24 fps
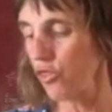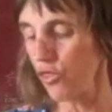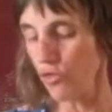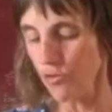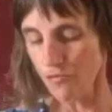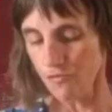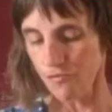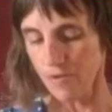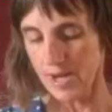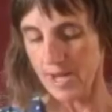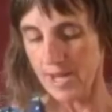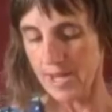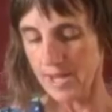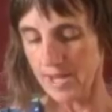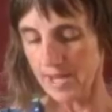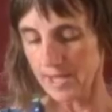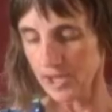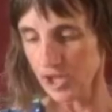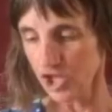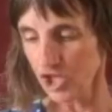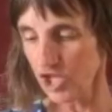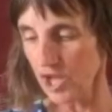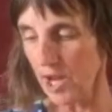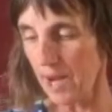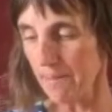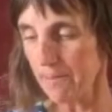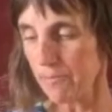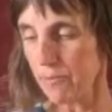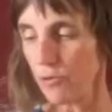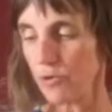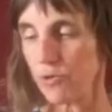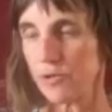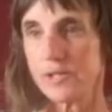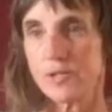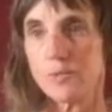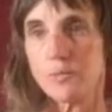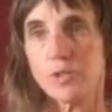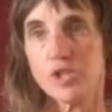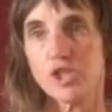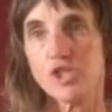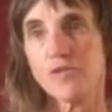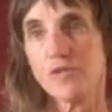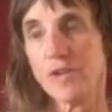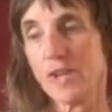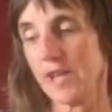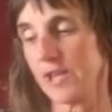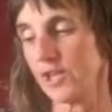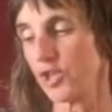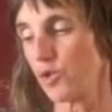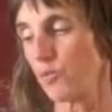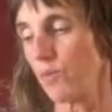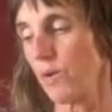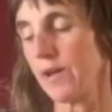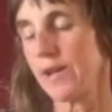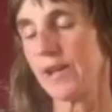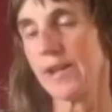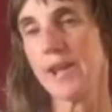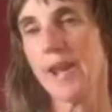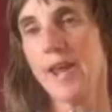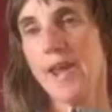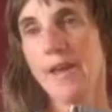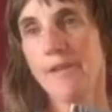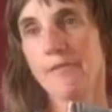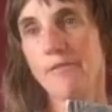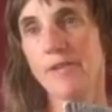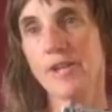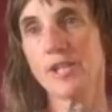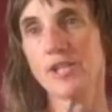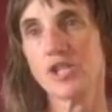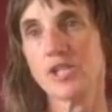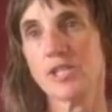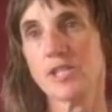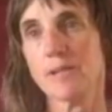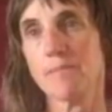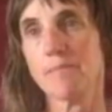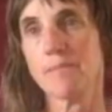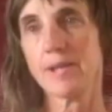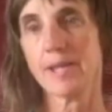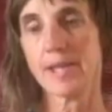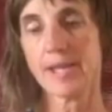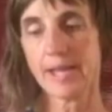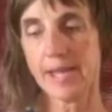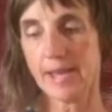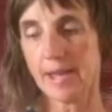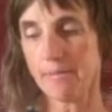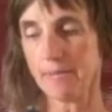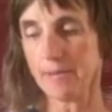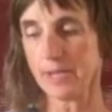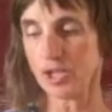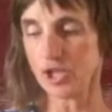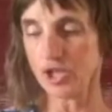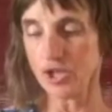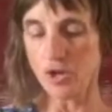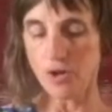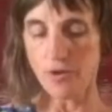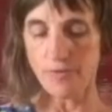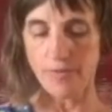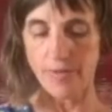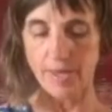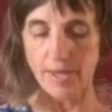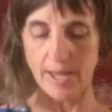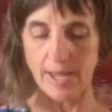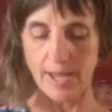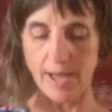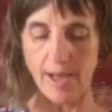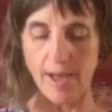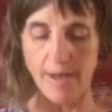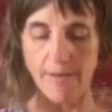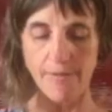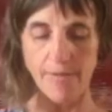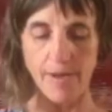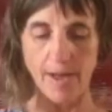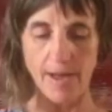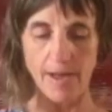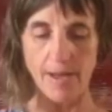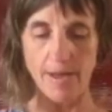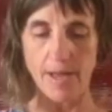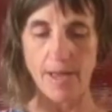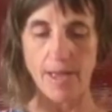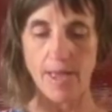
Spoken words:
three chapbooks, which each one features a Pling image on the cover.